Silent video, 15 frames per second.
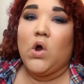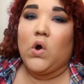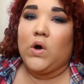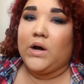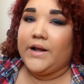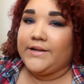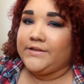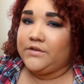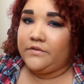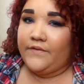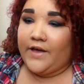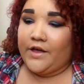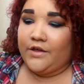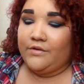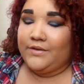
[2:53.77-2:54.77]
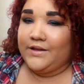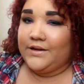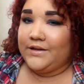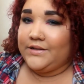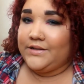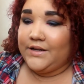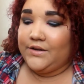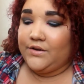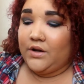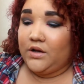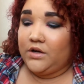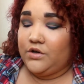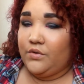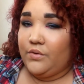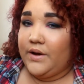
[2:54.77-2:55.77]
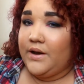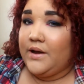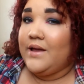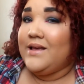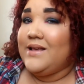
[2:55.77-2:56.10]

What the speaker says: or lesser value than the $10 toy.